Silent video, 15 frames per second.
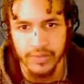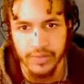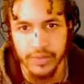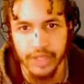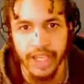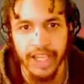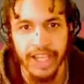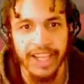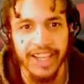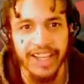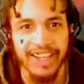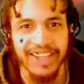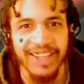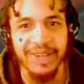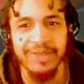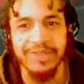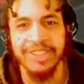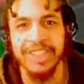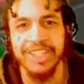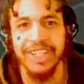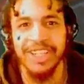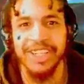Hey,
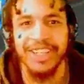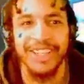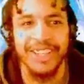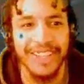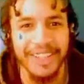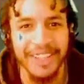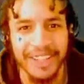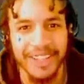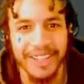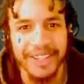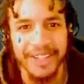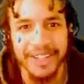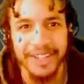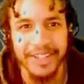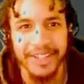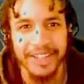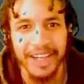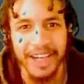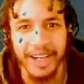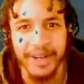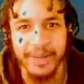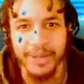Yoshi! I
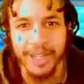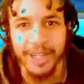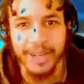hope we don't